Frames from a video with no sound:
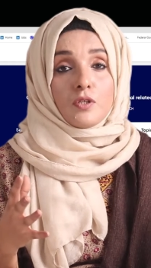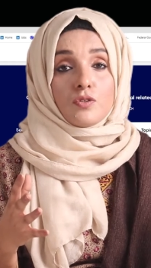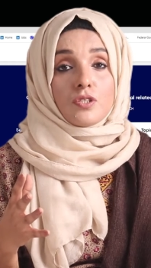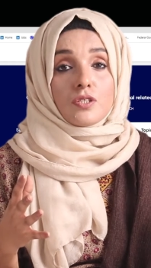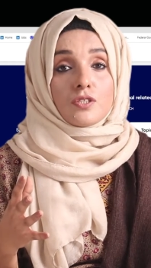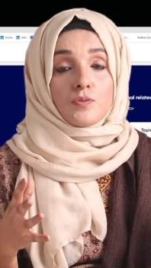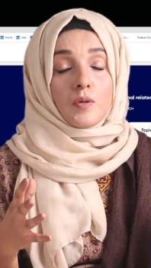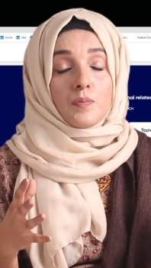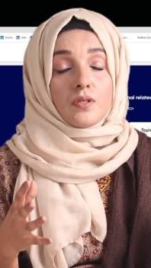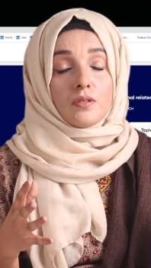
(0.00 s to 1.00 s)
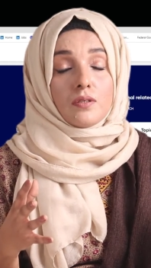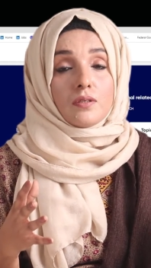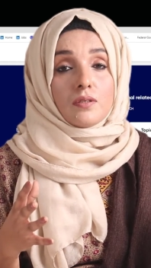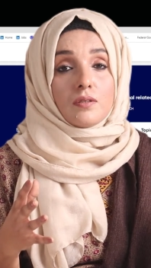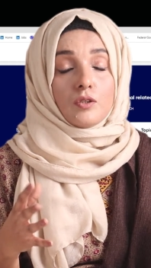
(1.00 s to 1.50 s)
In your research paper,
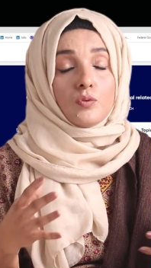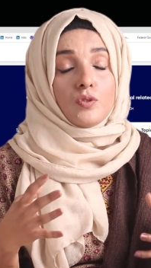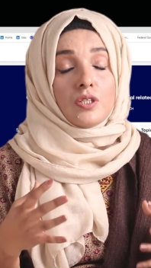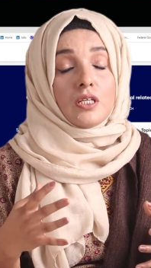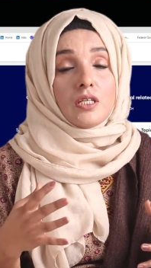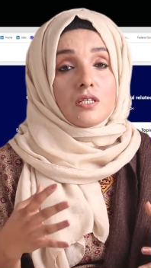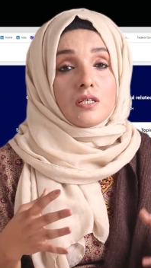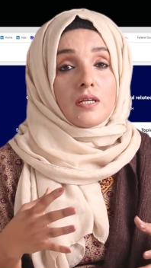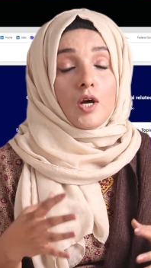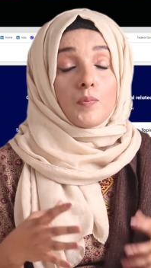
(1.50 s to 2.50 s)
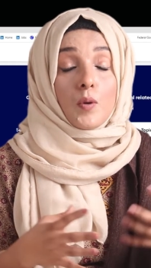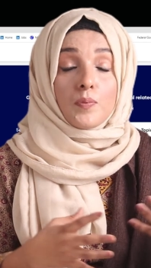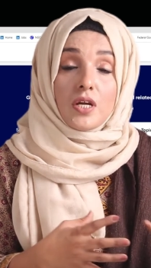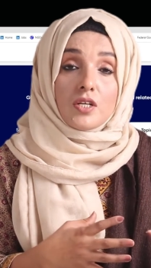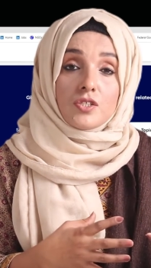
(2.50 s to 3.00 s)
you need an
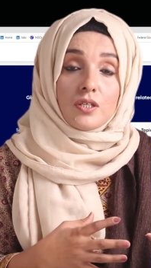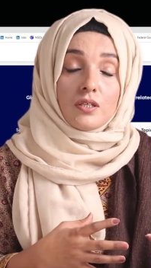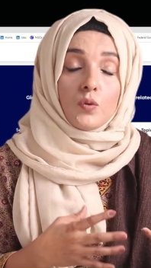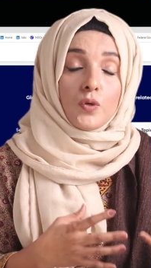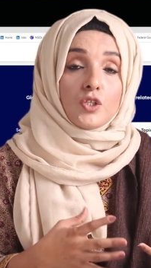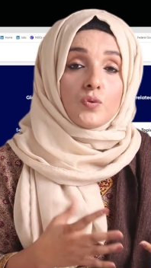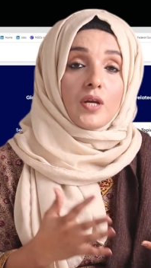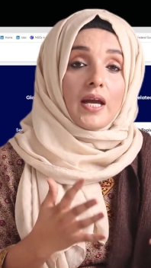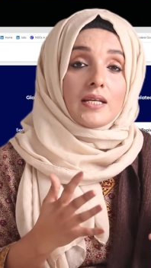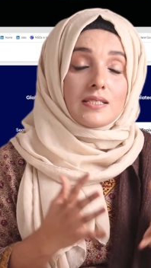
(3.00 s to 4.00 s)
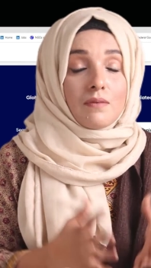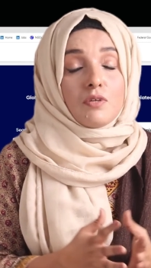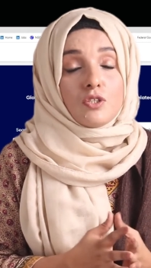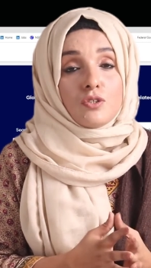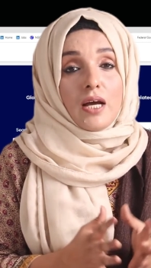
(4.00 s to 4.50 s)
appropriate journal where you can
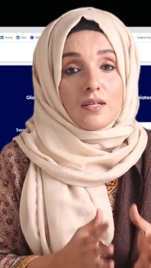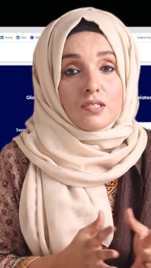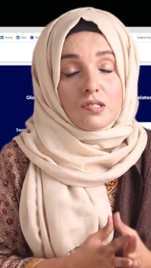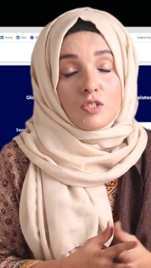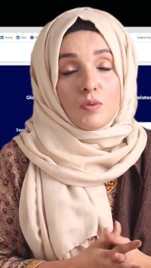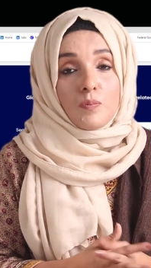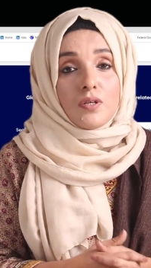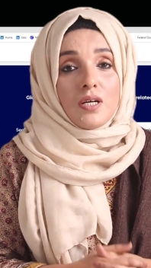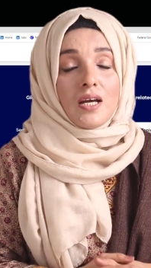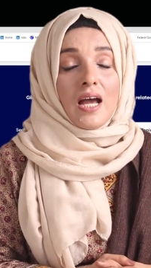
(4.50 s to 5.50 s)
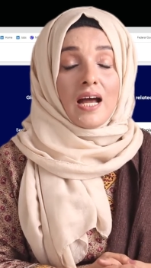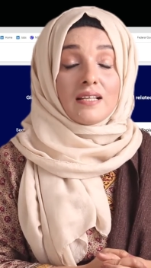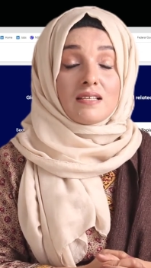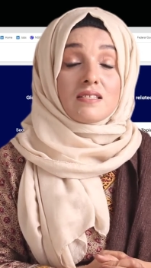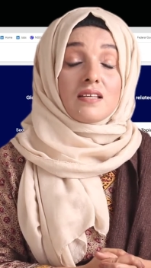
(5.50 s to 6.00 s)
submit that research
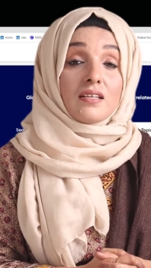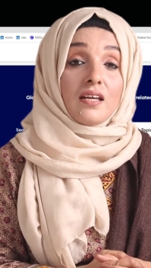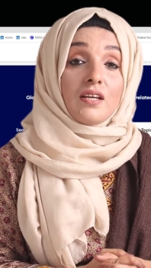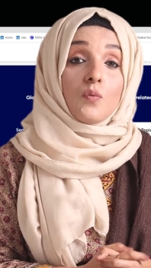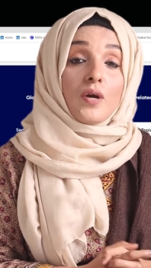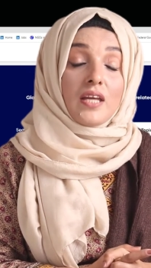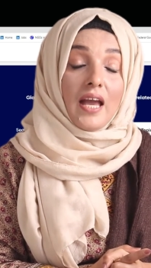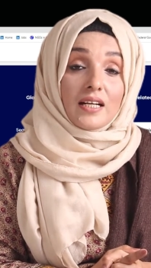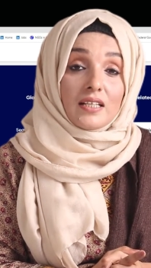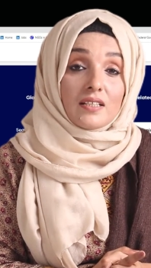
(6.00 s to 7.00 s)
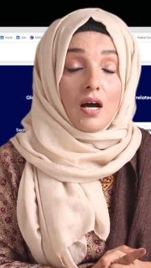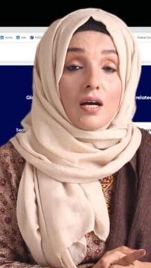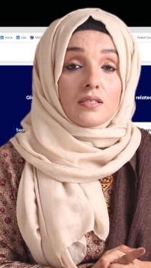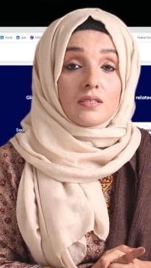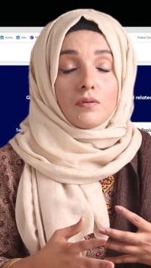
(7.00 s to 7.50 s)
and this is again a very hectic
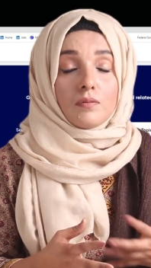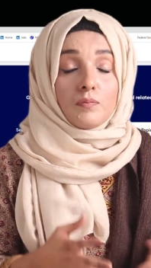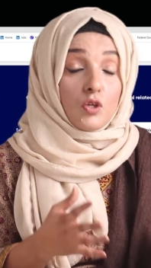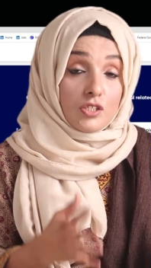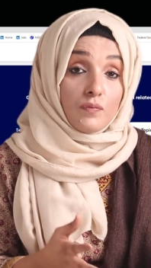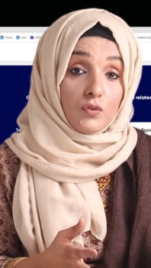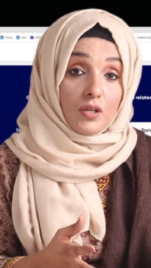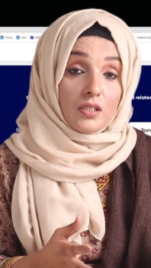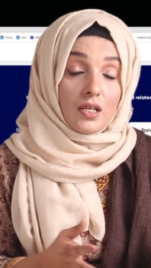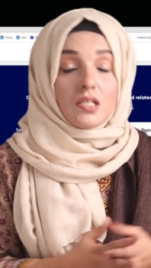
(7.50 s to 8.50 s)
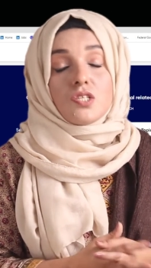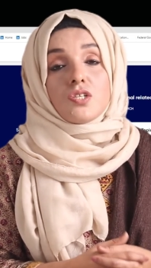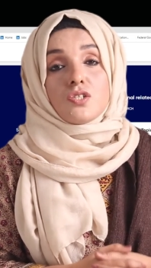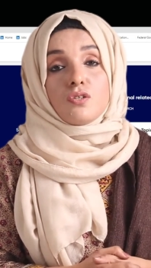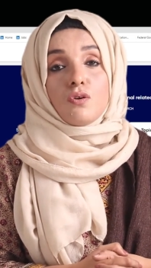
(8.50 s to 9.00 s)
task because if you are a young
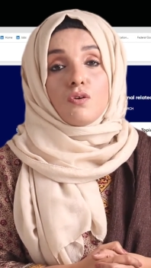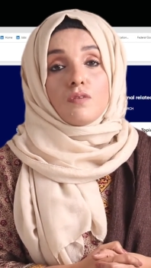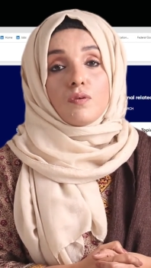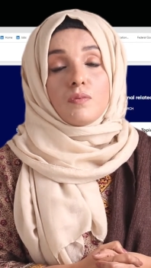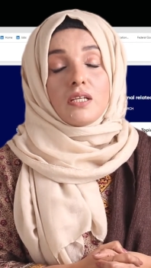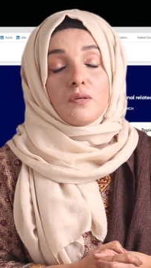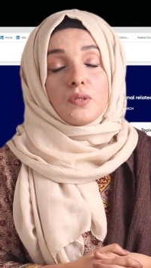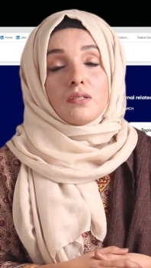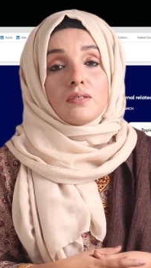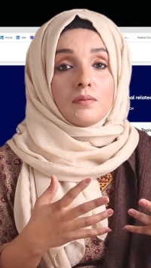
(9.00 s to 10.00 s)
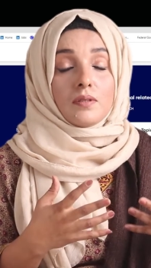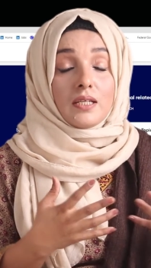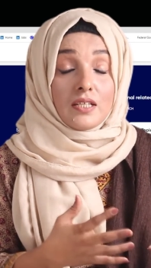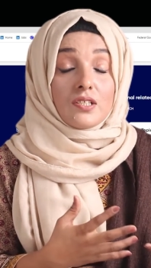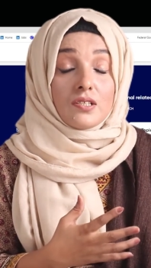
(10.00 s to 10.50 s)
researcher you are not familiar with the
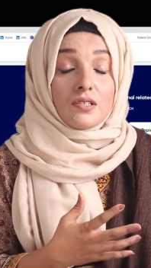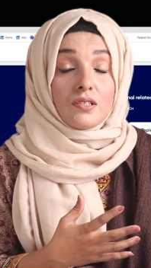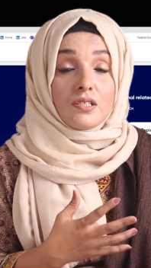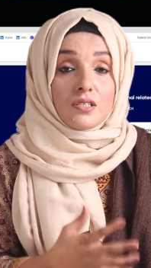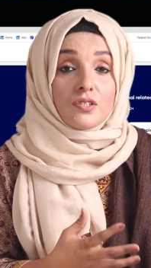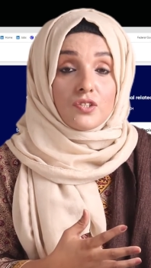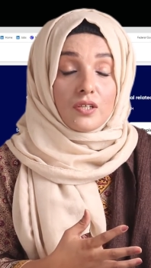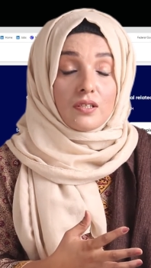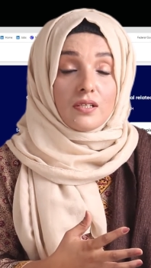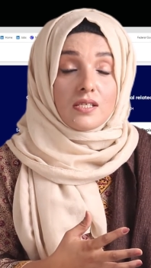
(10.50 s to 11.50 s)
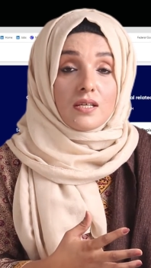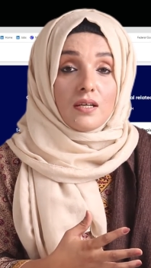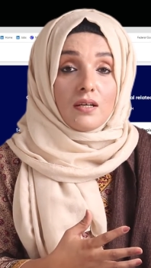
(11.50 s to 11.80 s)
related research journals